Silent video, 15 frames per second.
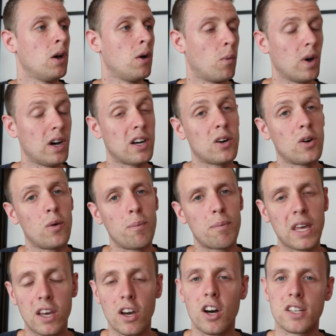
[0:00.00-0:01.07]
Well,
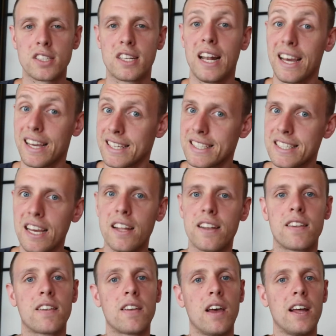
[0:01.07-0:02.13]
because like I said,
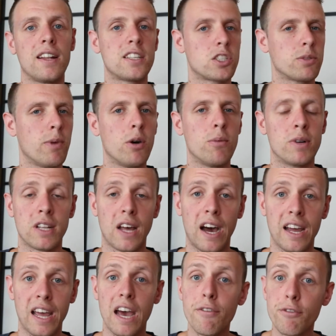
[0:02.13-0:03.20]
at this moment
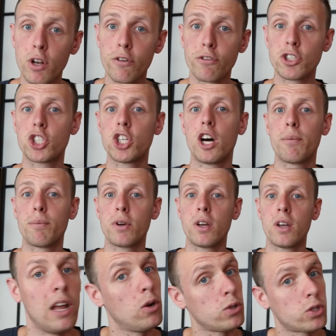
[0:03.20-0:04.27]
I have an office job,
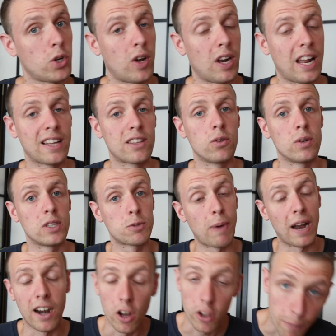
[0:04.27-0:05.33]
and also I like to
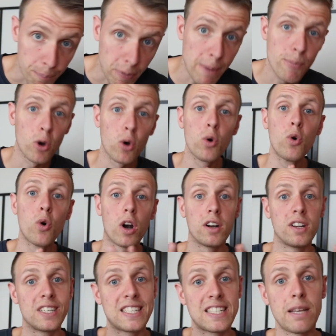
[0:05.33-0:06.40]
inspire other people who are
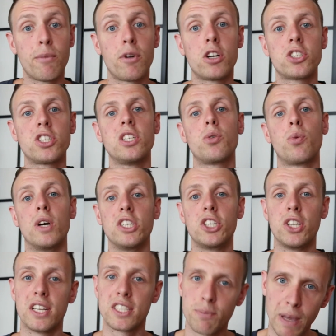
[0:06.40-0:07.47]
in a similar
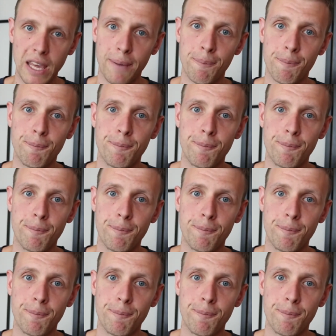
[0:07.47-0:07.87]
situation as me.